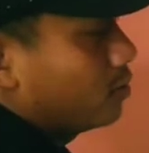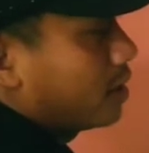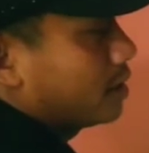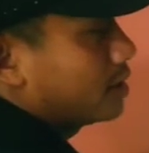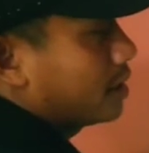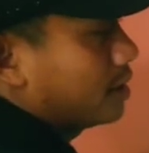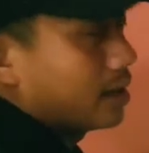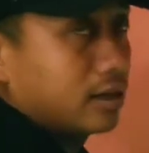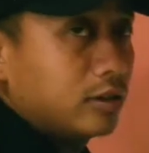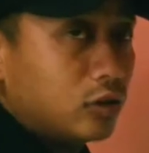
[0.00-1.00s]
one is at
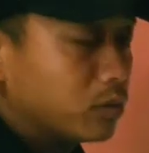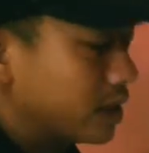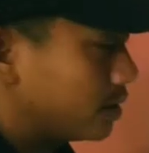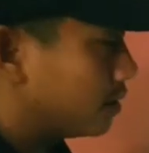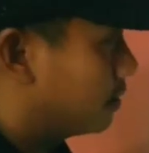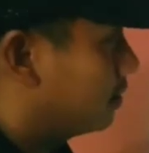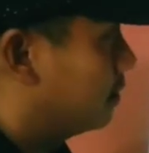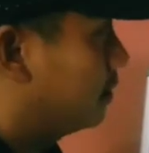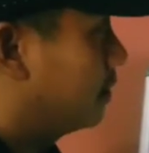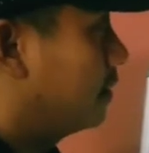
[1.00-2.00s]
the numerator.
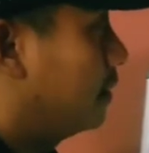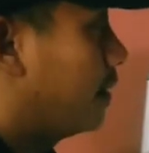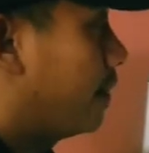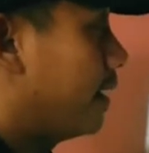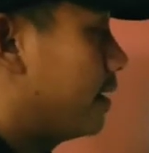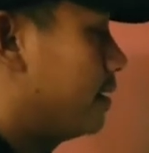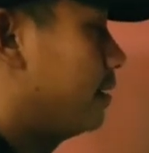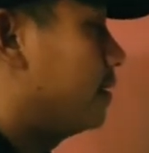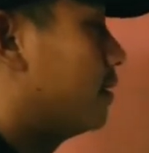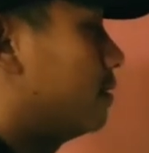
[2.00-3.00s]

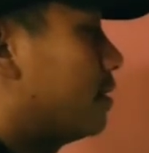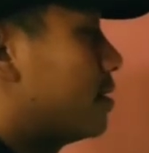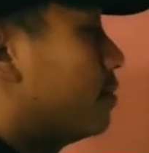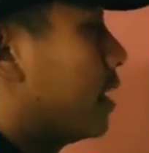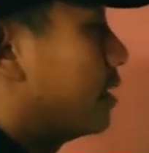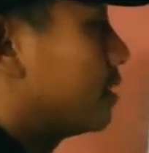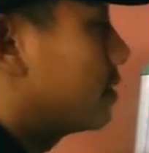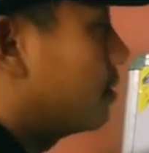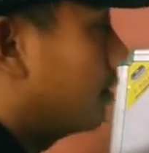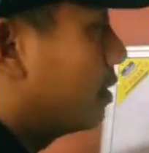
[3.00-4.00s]
Then what
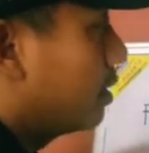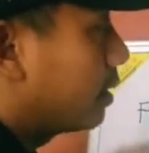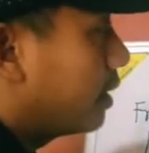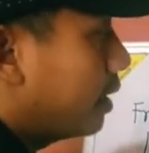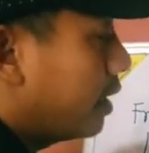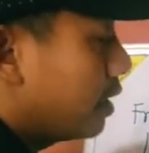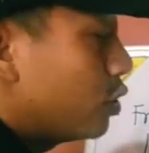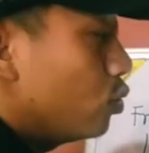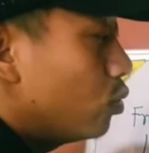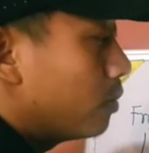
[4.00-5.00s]
remains?
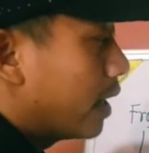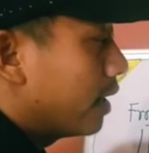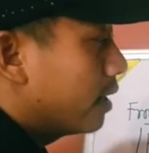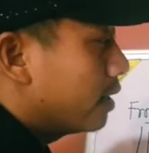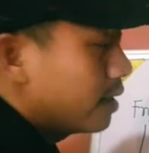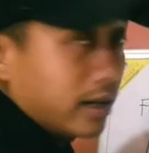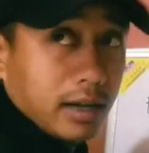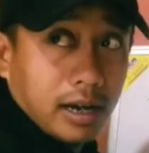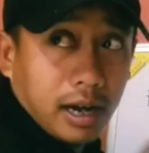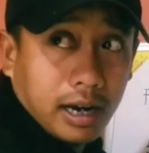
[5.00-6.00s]
Q by
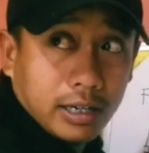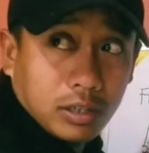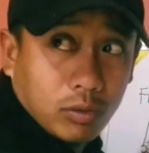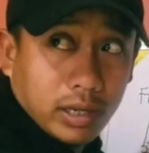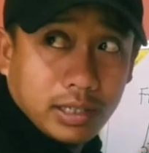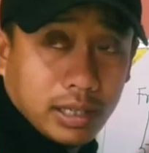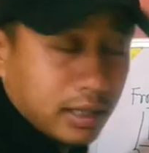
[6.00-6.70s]
R square